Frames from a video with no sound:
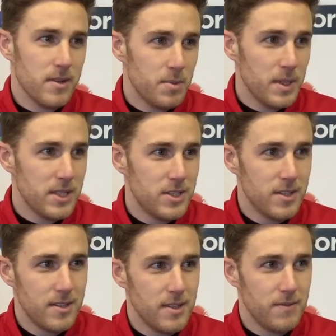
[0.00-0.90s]
on the pitch,
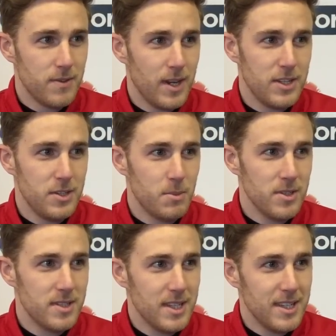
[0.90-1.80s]
unless you're
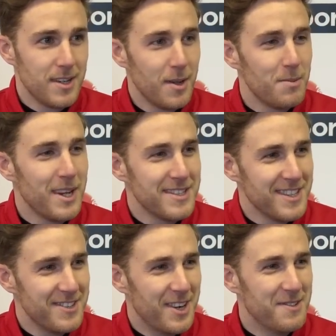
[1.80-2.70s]
Munsey and you can't play
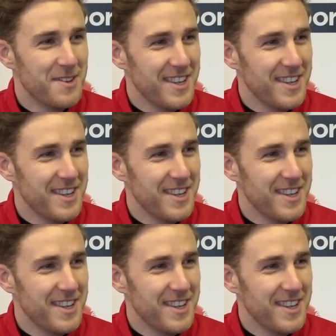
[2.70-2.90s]
centre.